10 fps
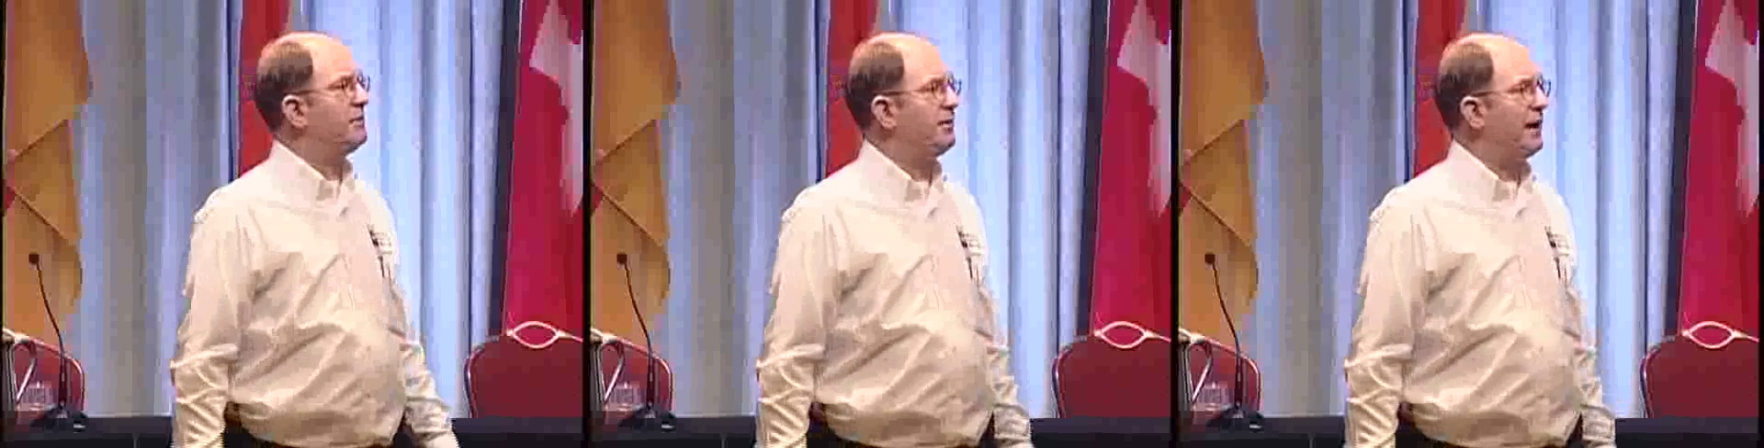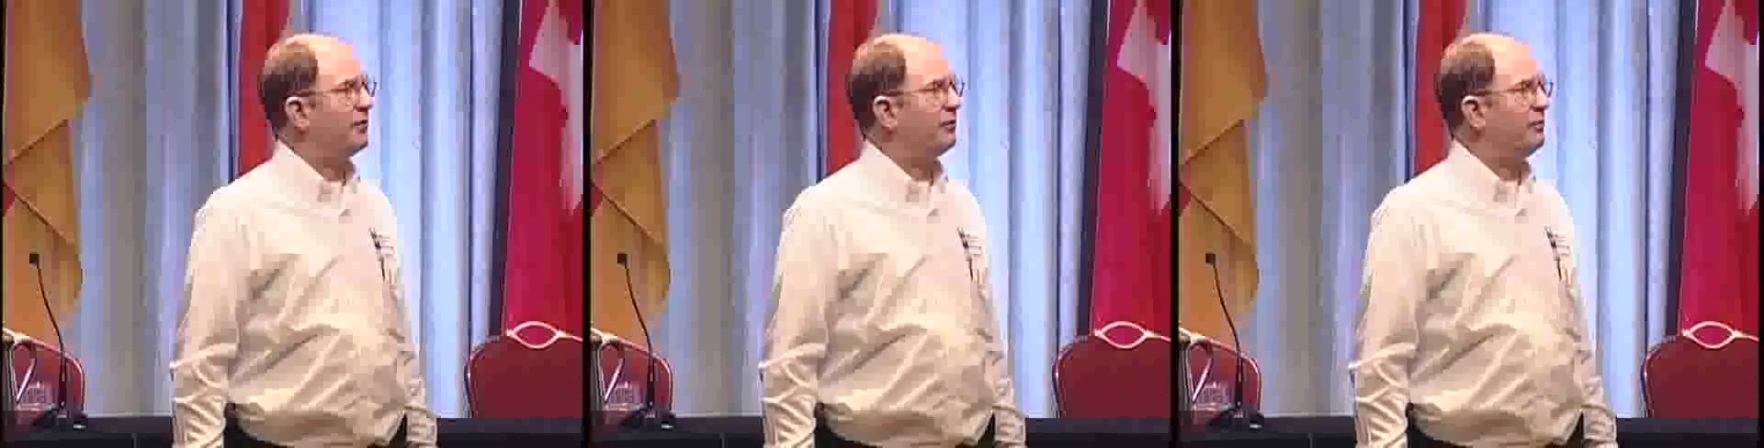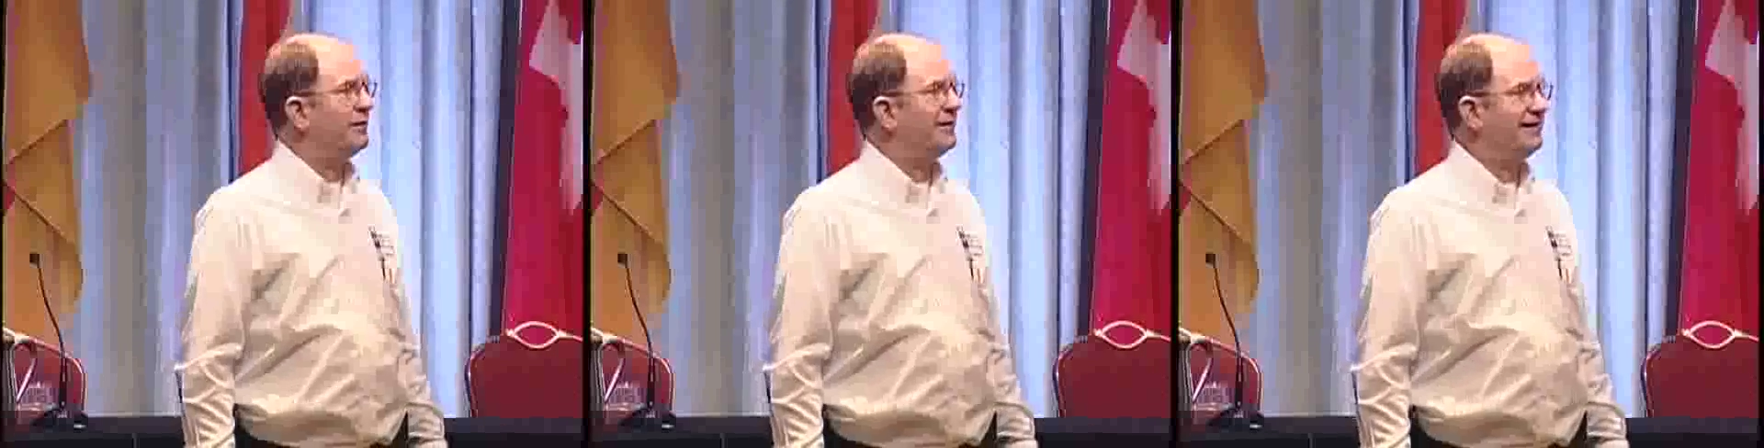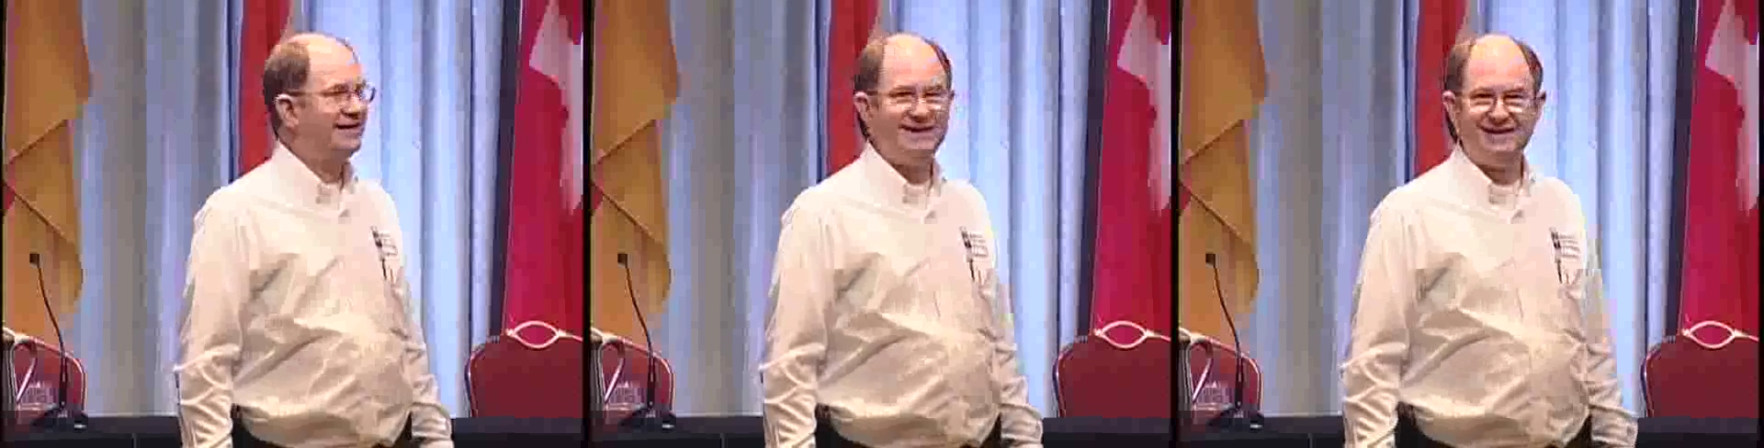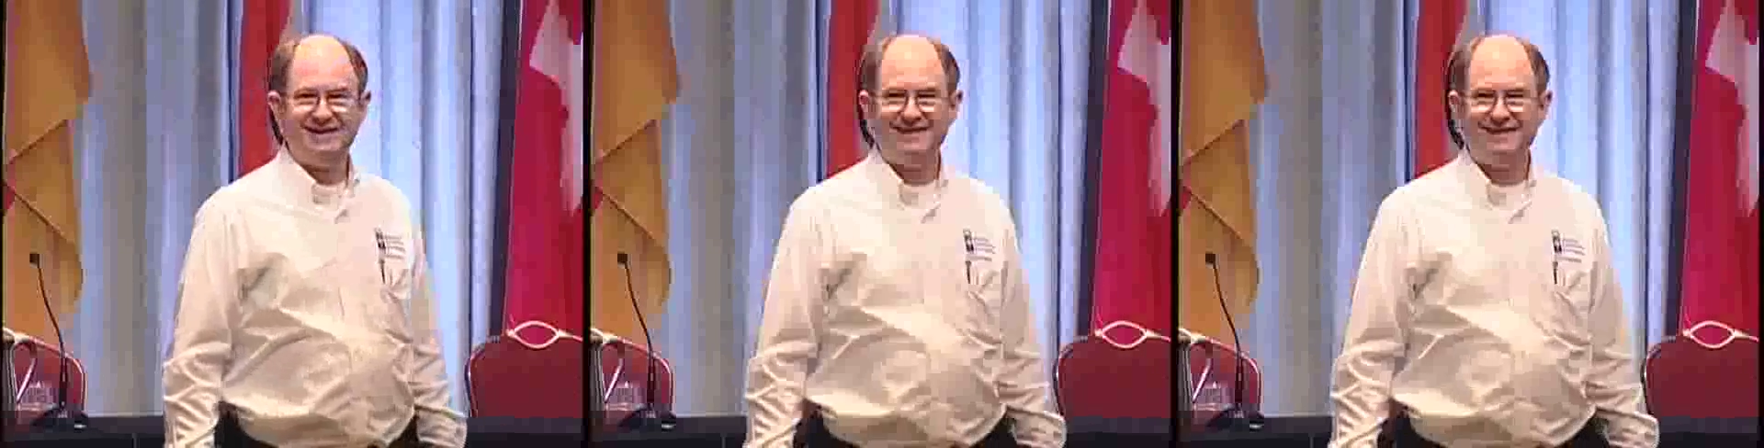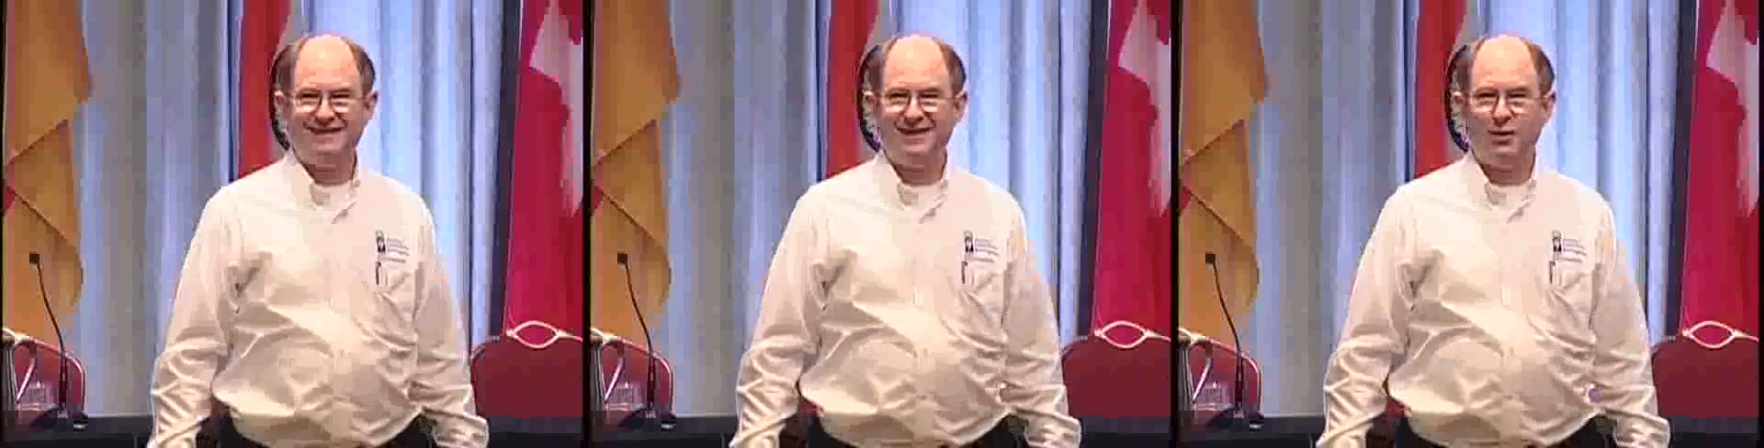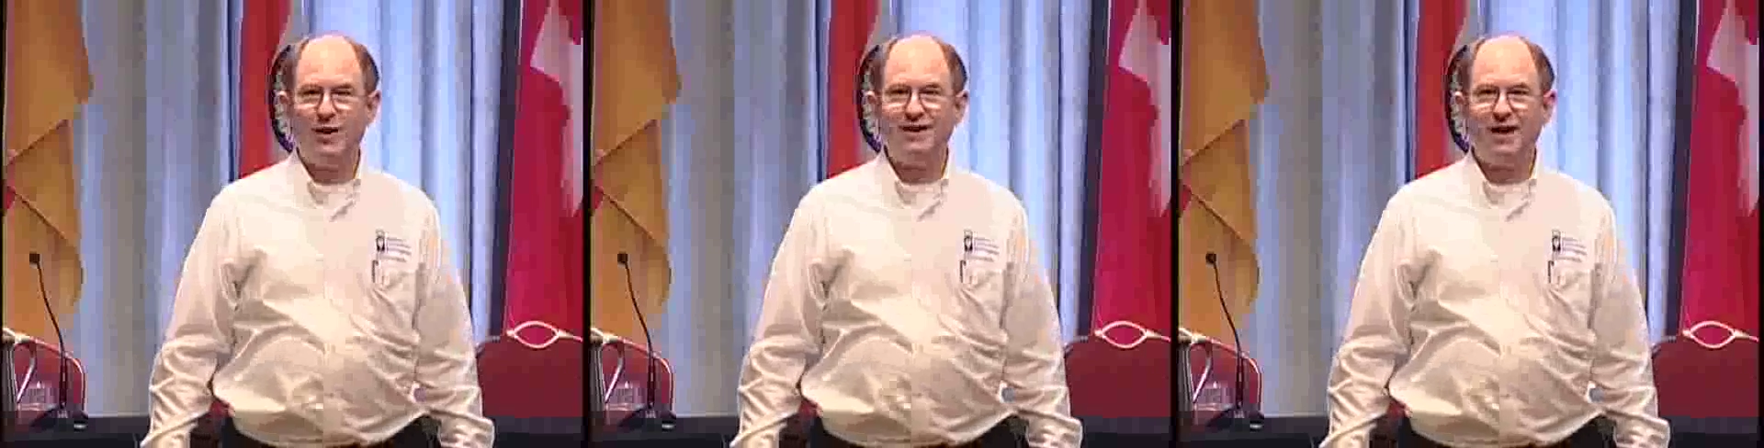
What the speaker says: in the bathroom? When did the